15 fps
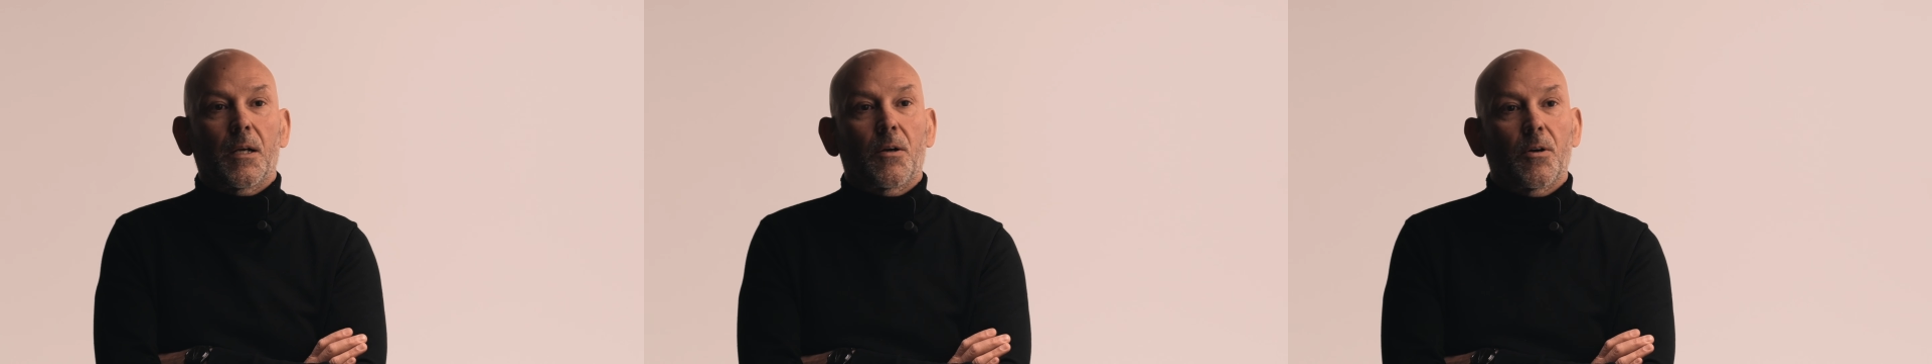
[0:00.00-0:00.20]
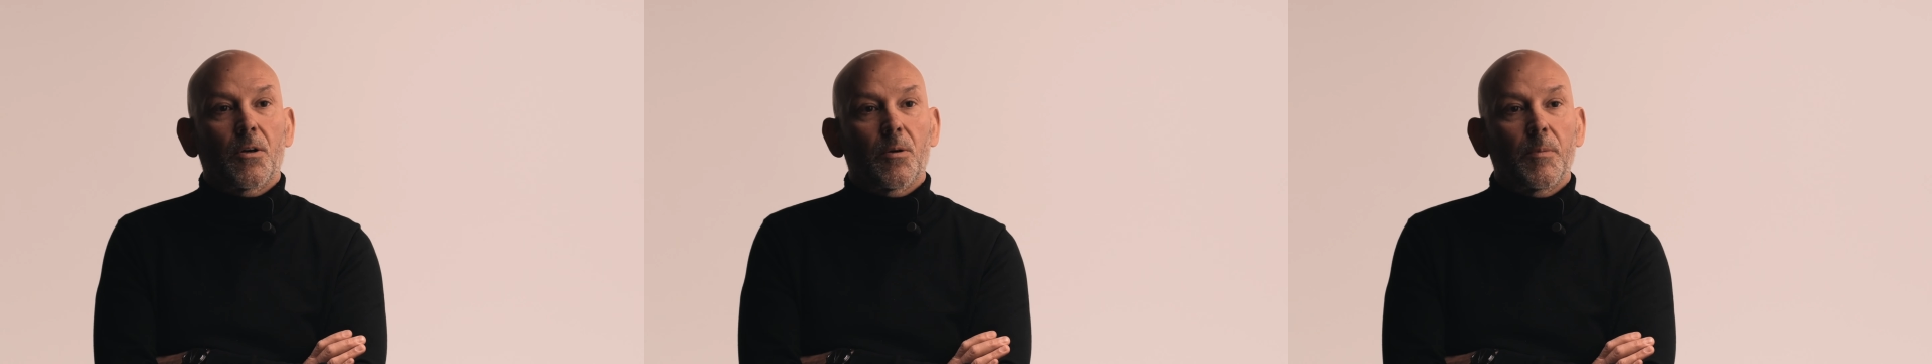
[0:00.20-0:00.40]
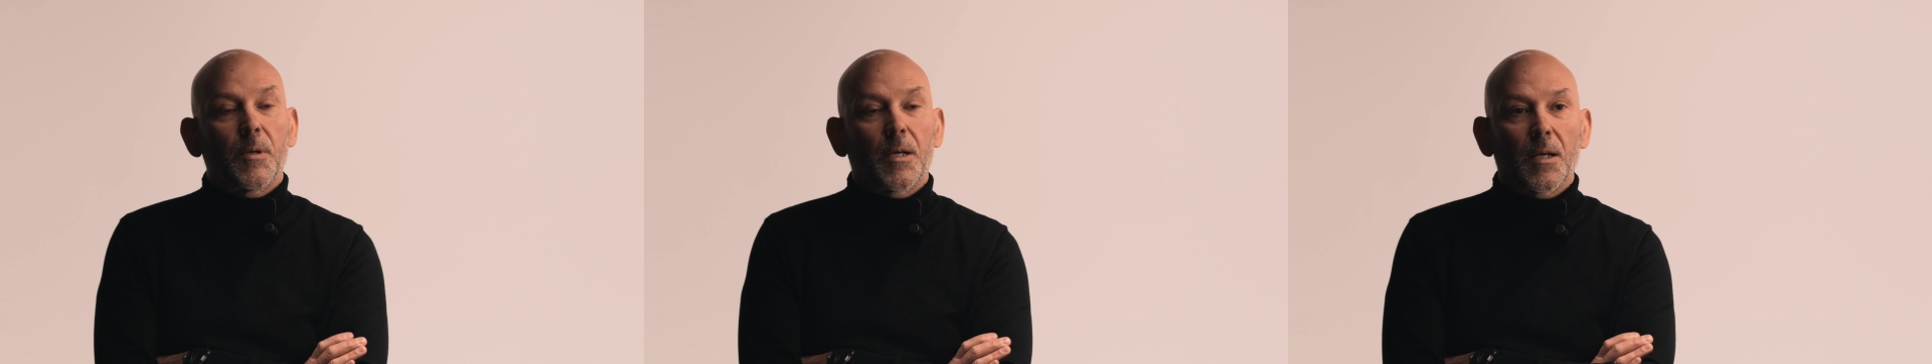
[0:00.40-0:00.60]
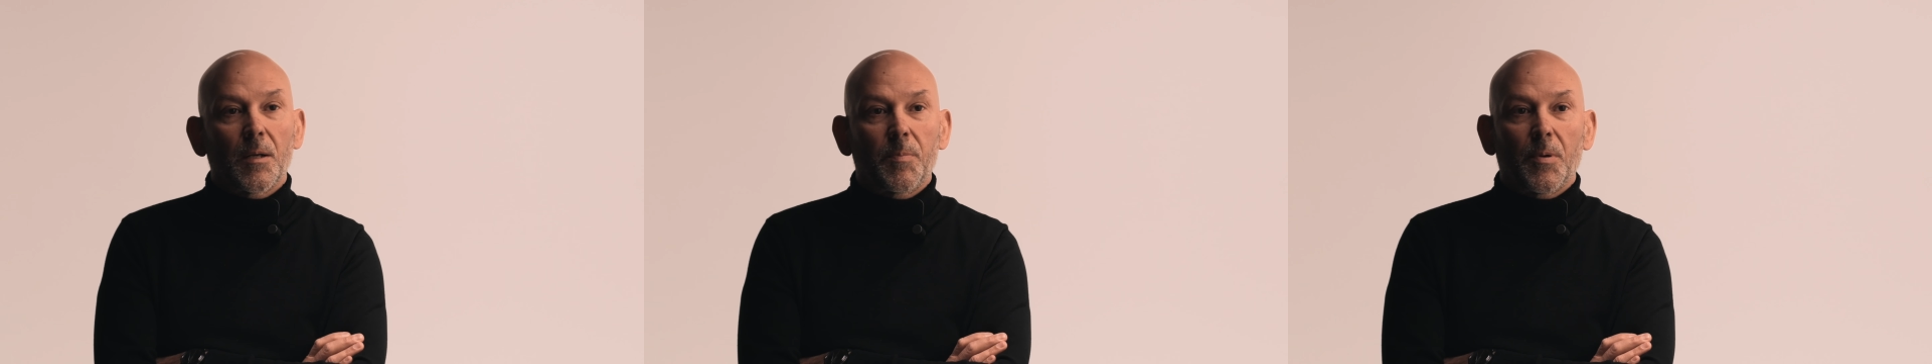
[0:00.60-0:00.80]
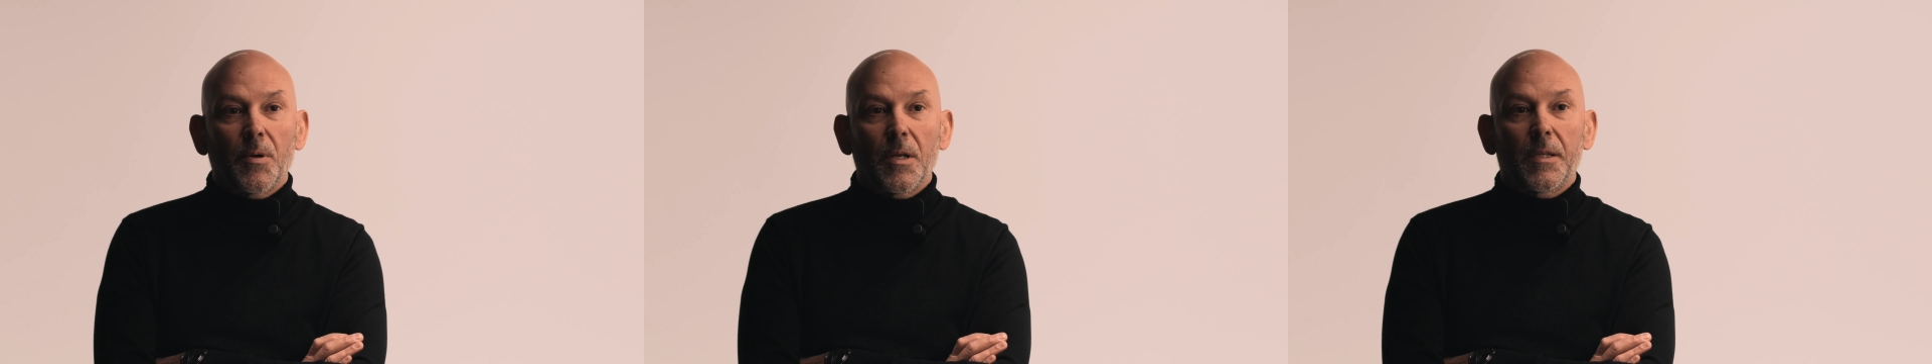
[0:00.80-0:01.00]
economical,
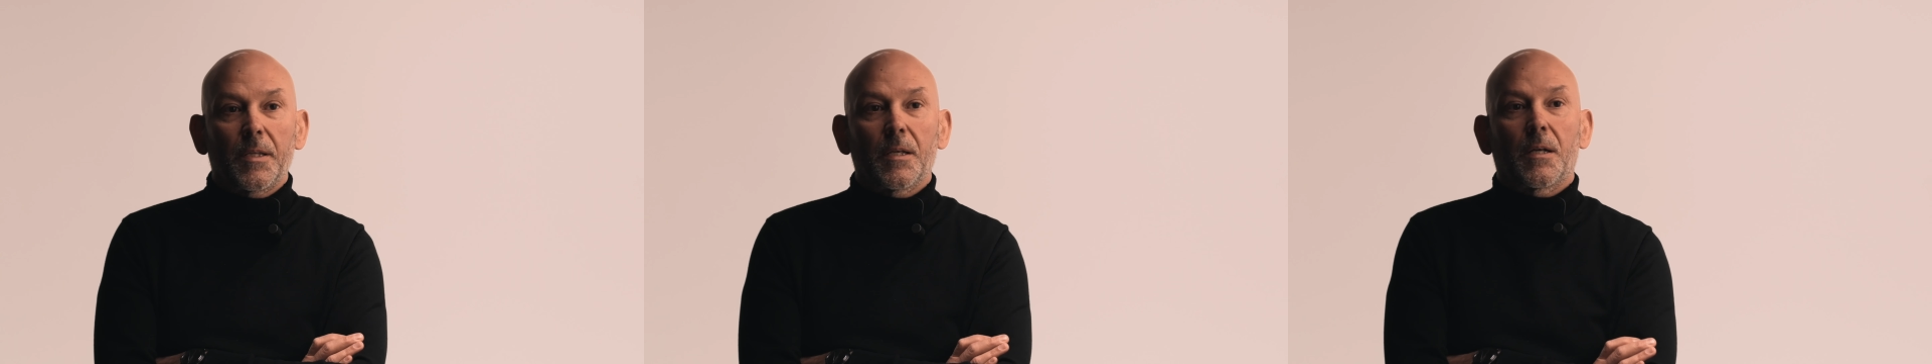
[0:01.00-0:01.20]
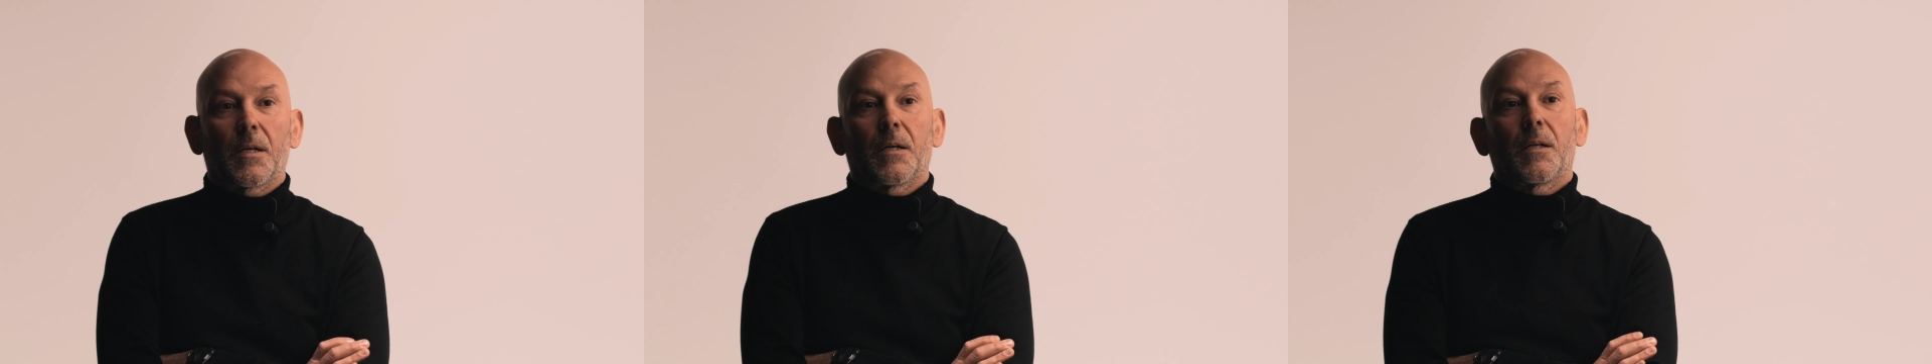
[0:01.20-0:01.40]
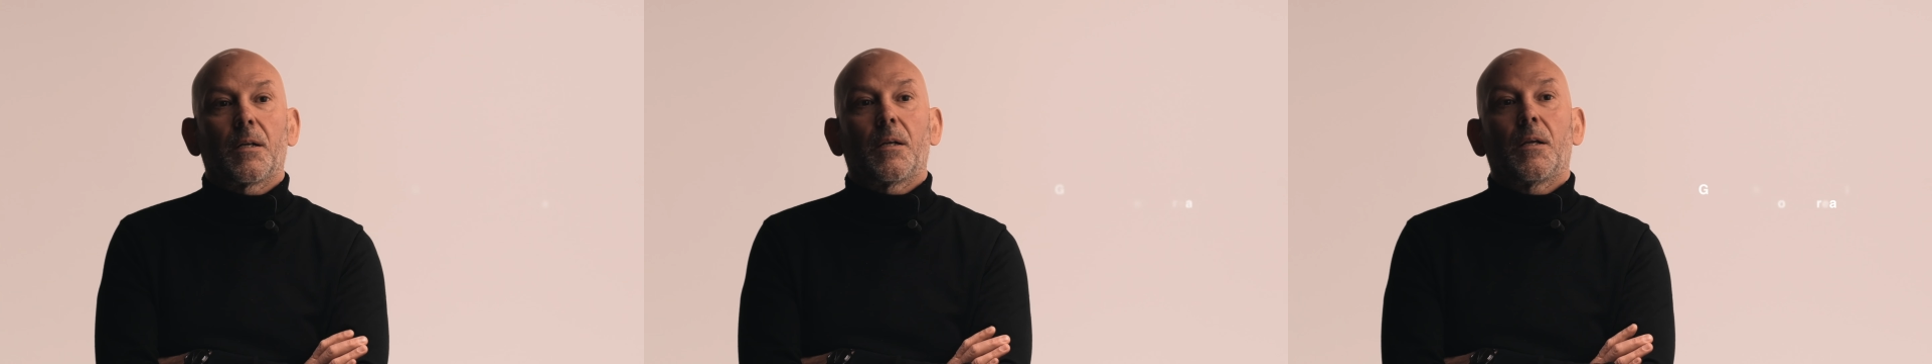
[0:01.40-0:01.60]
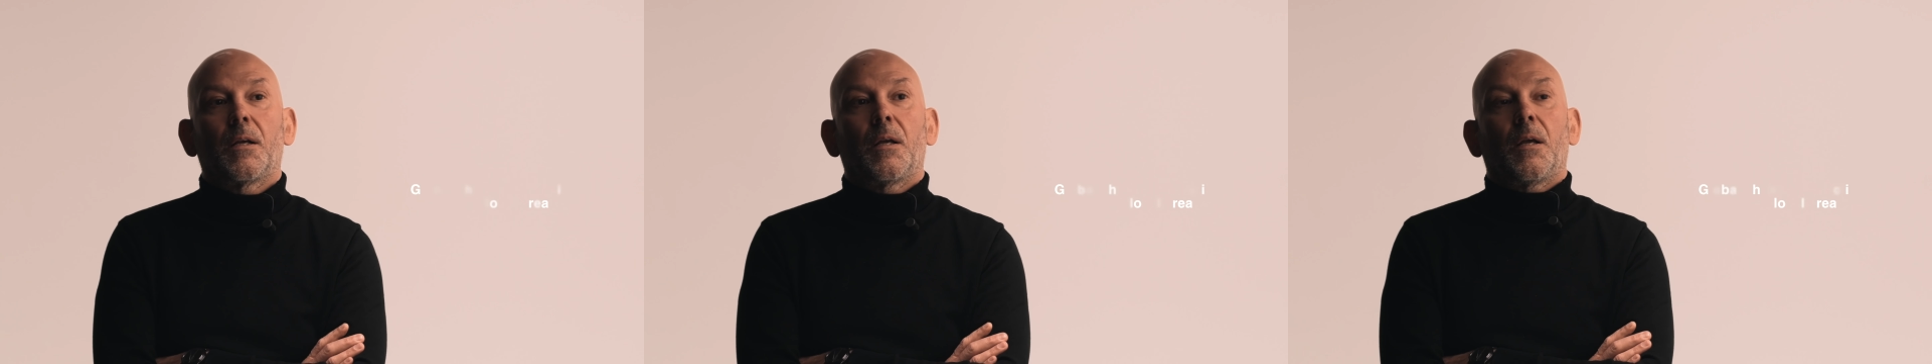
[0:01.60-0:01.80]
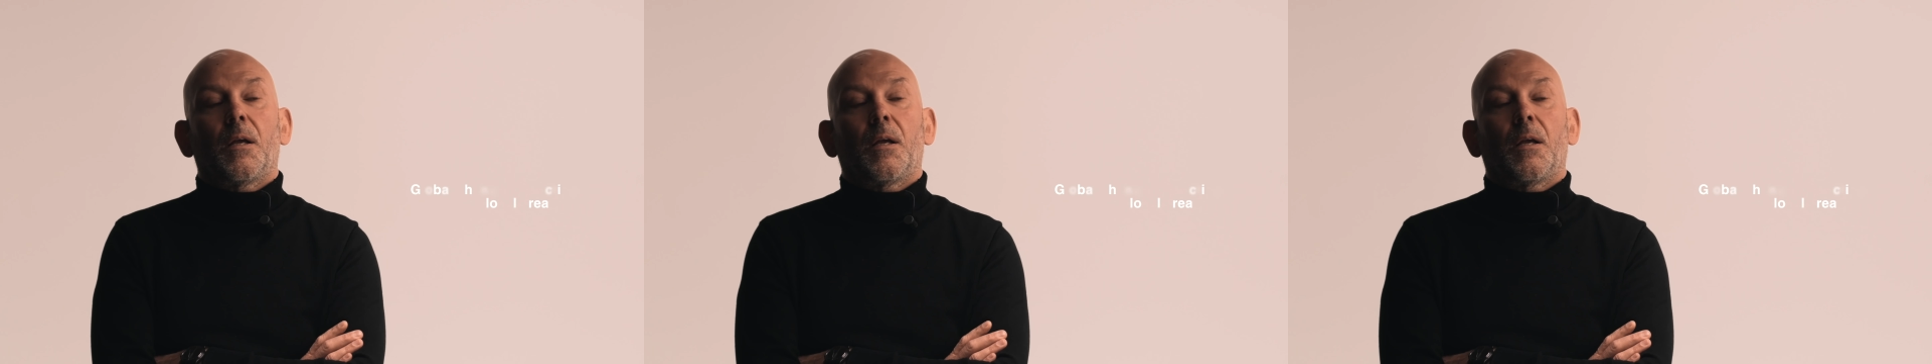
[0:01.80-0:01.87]
political